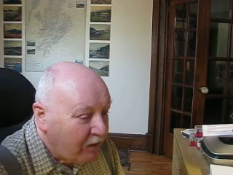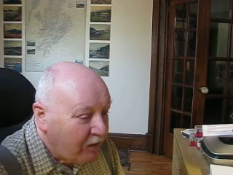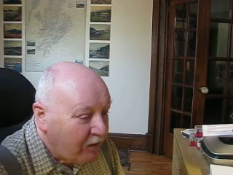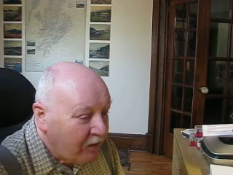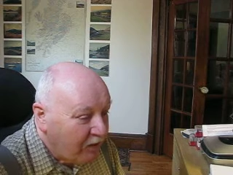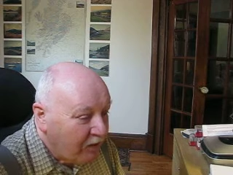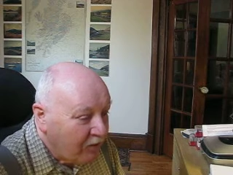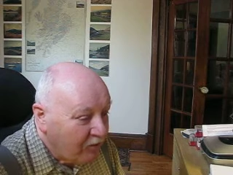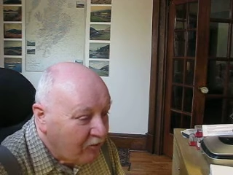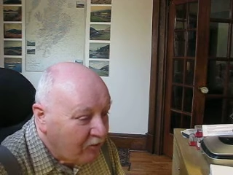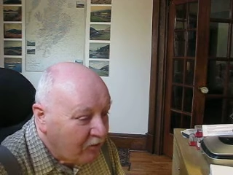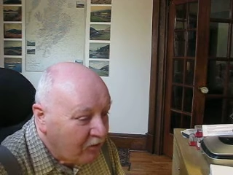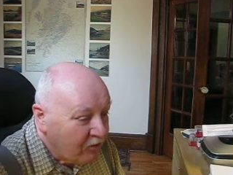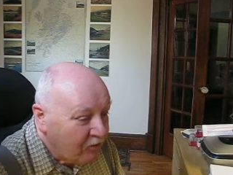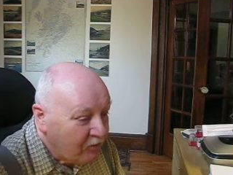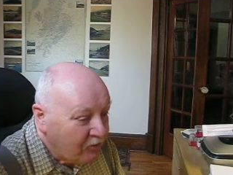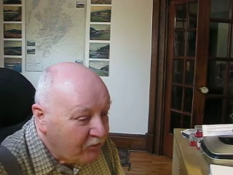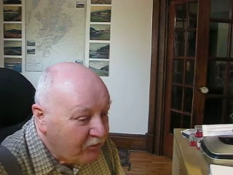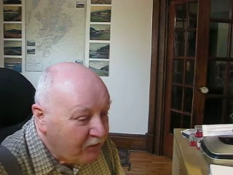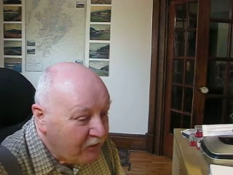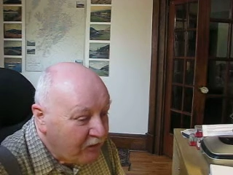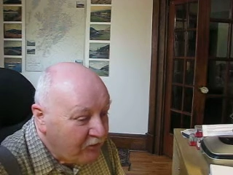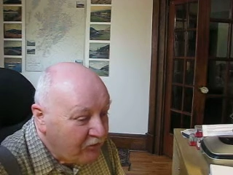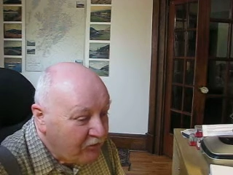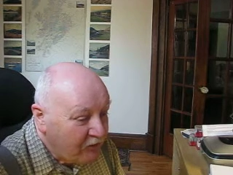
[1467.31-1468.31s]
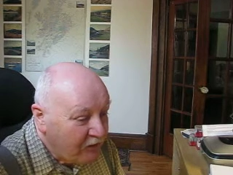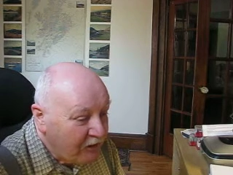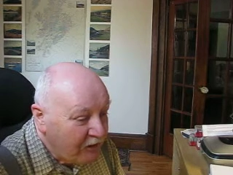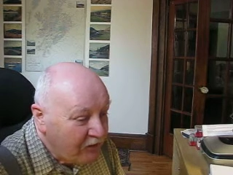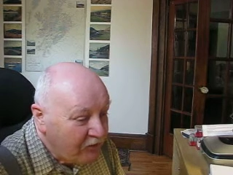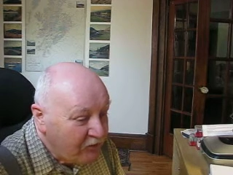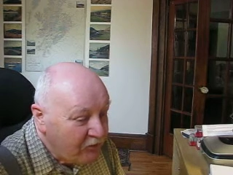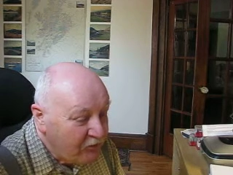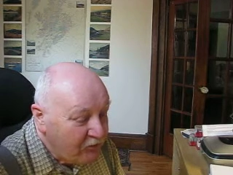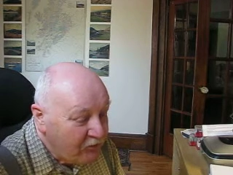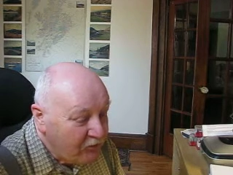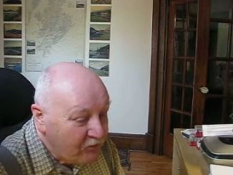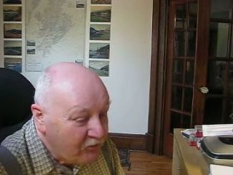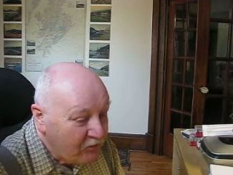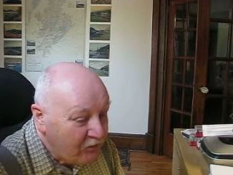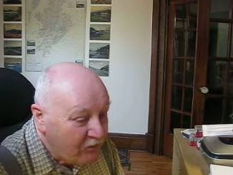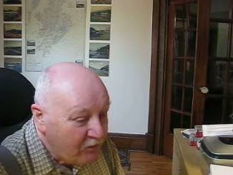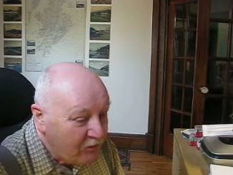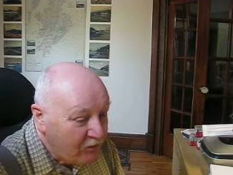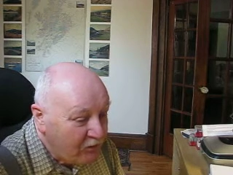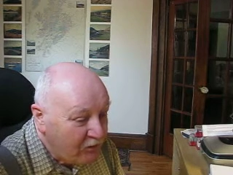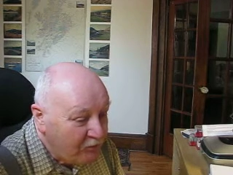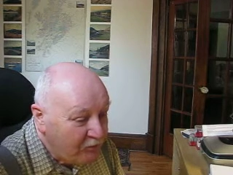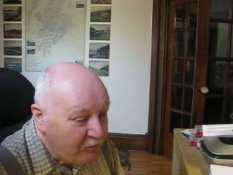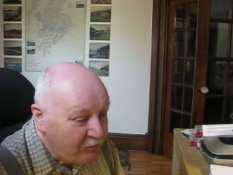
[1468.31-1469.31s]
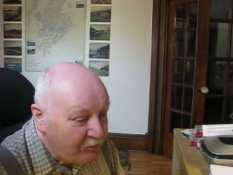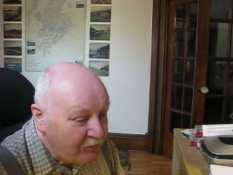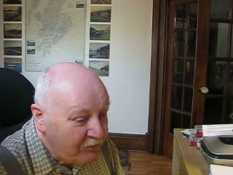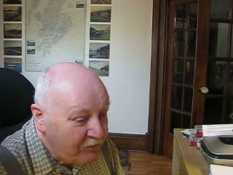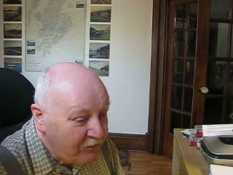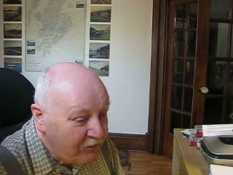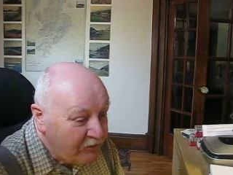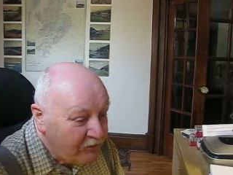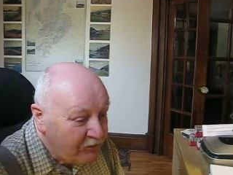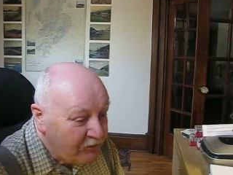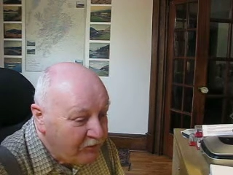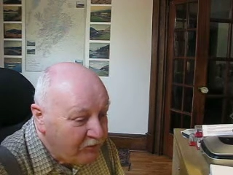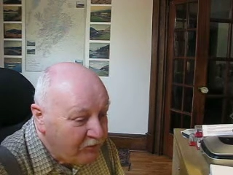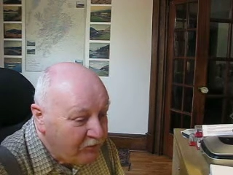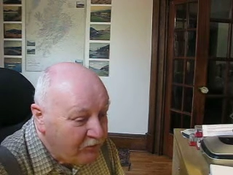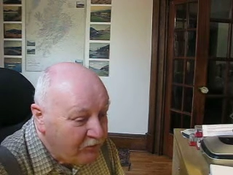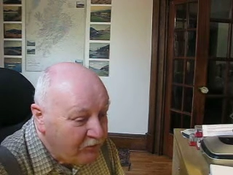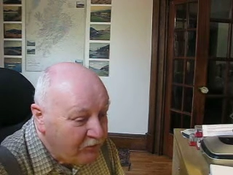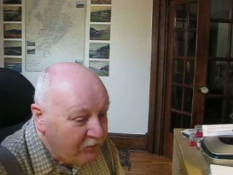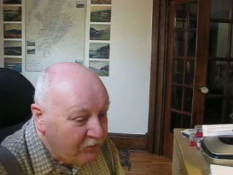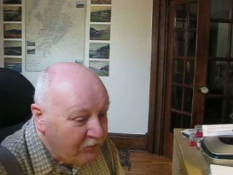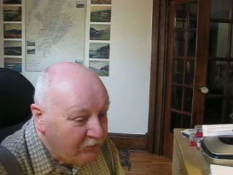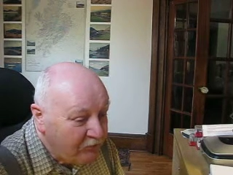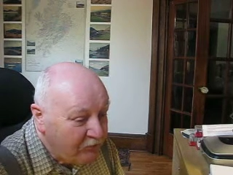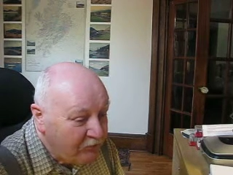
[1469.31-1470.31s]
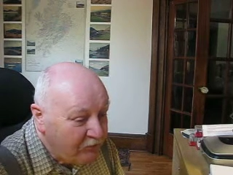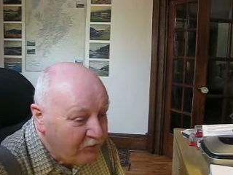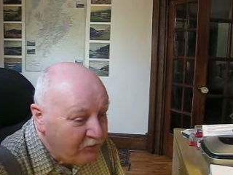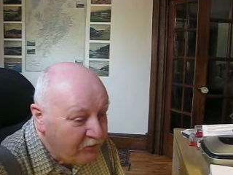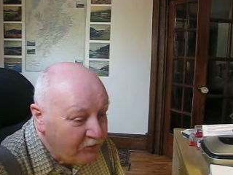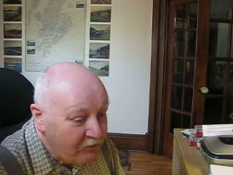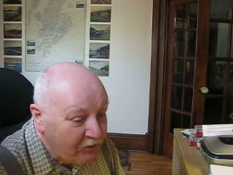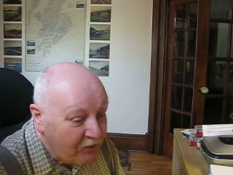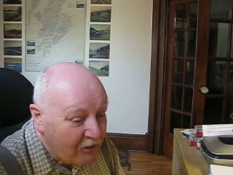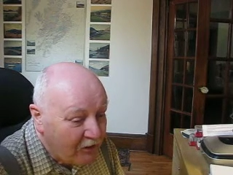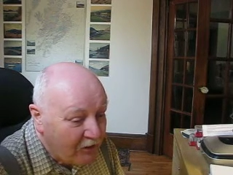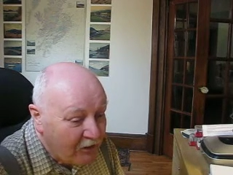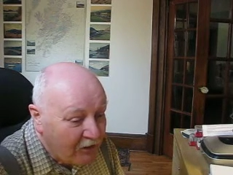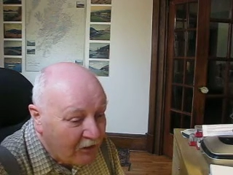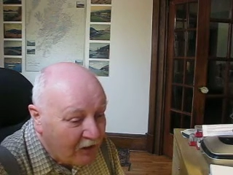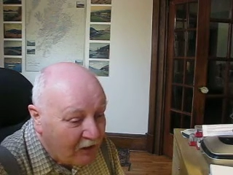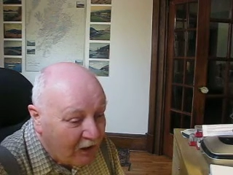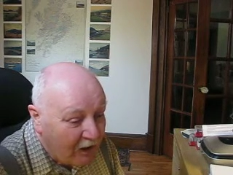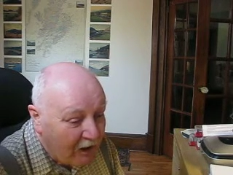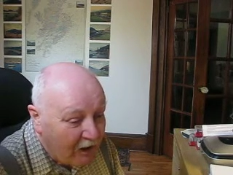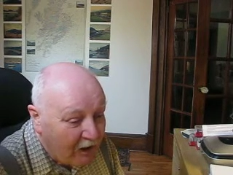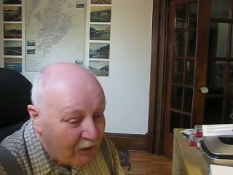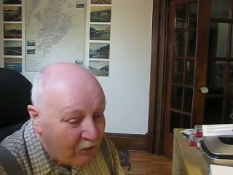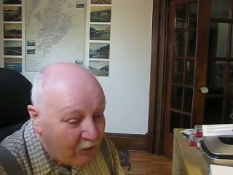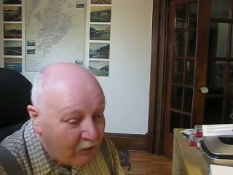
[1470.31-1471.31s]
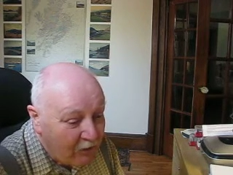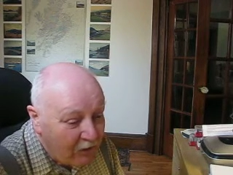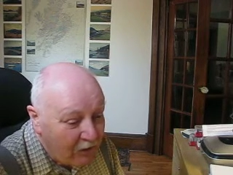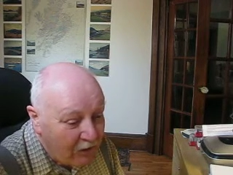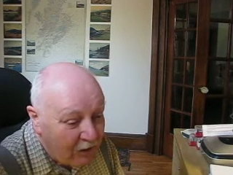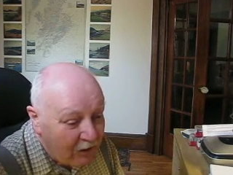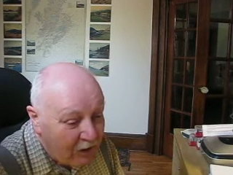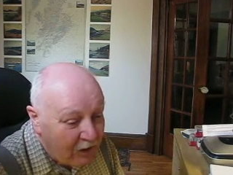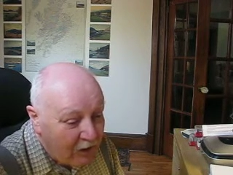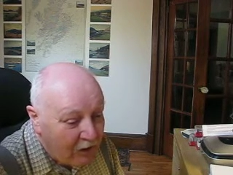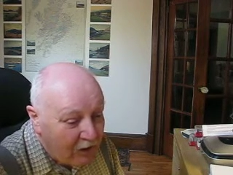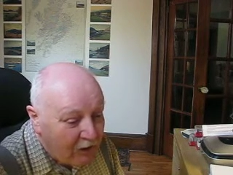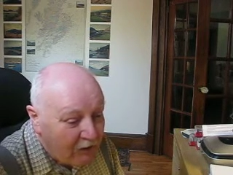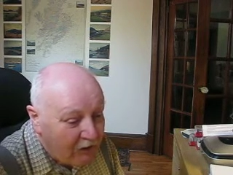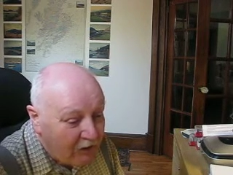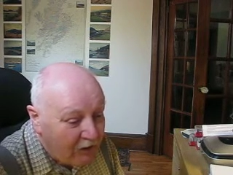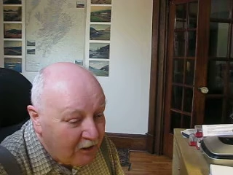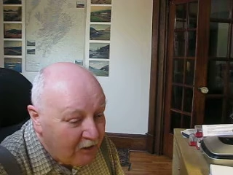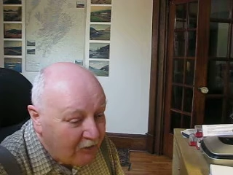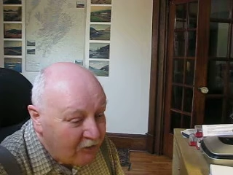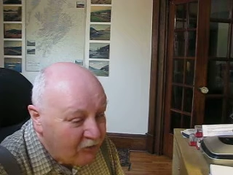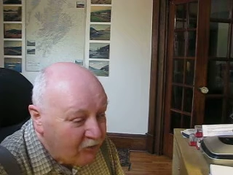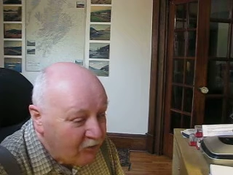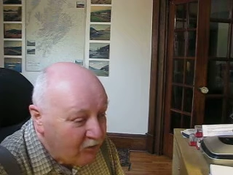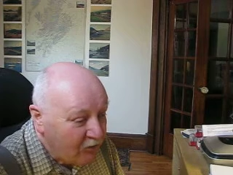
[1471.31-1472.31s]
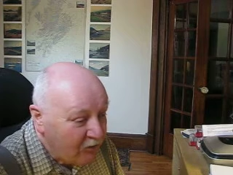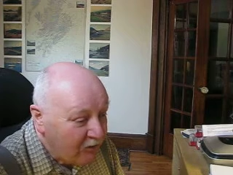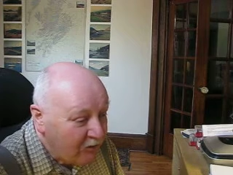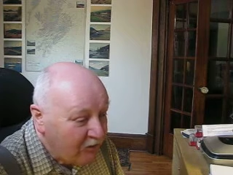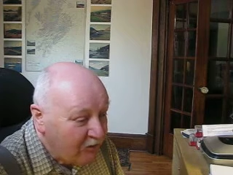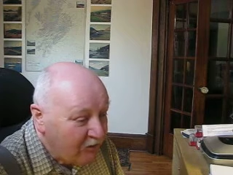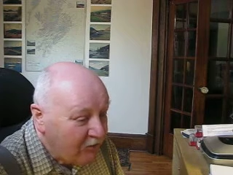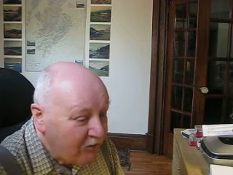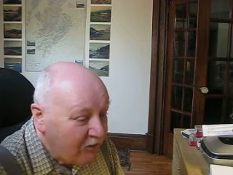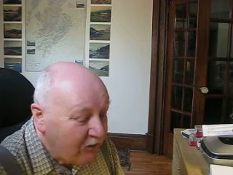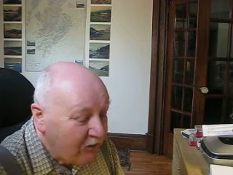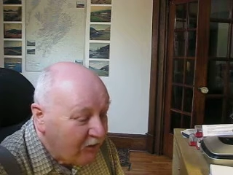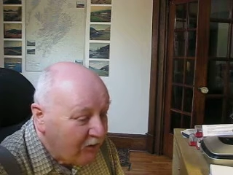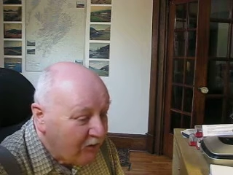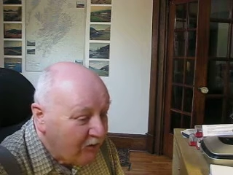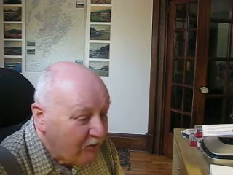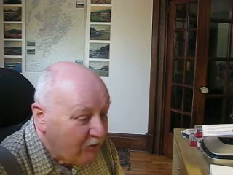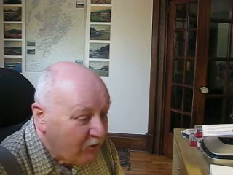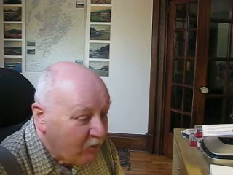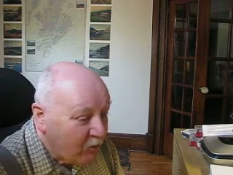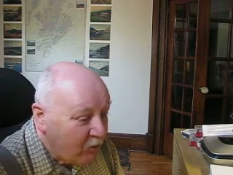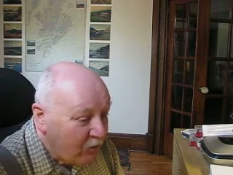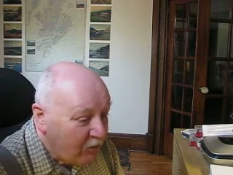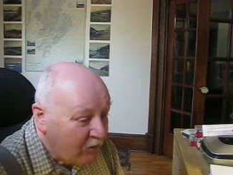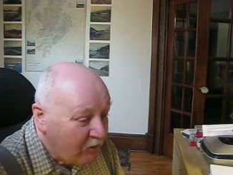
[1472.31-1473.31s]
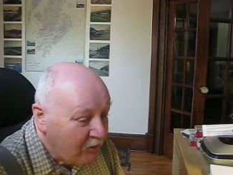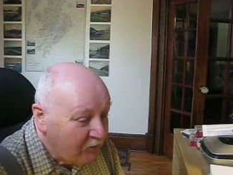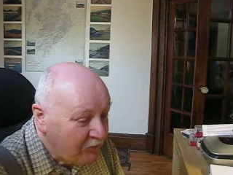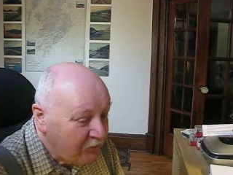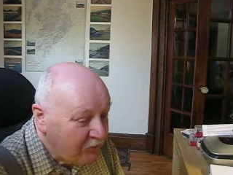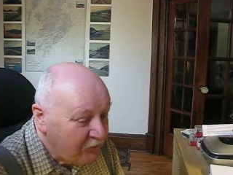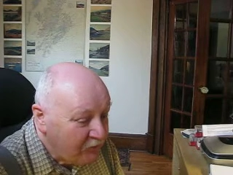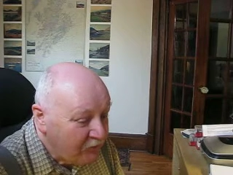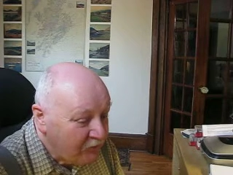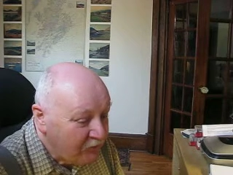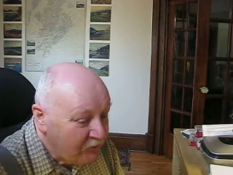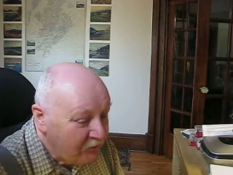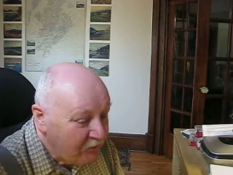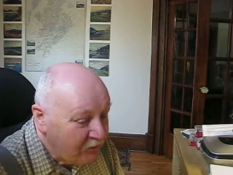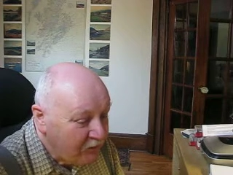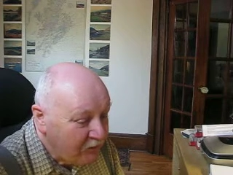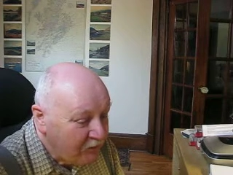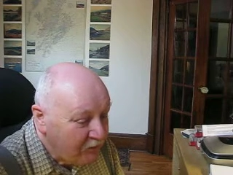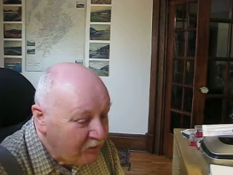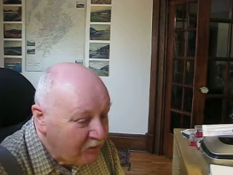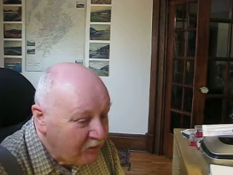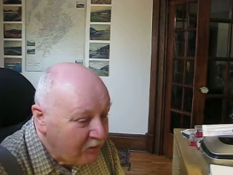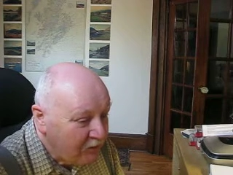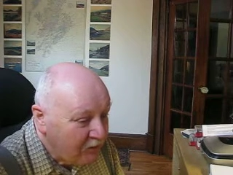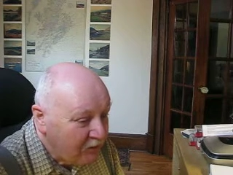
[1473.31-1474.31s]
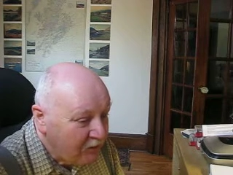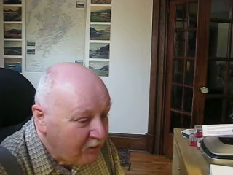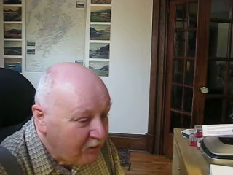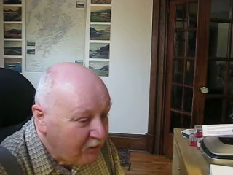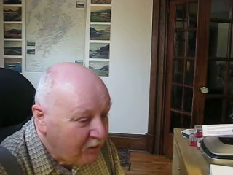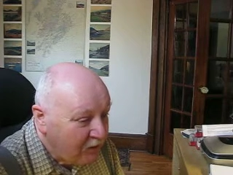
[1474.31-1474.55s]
Then I've got the Transaction Journal of Proceedings of the Dumfriesshire and Galloway Natural History and Antiquarian Society.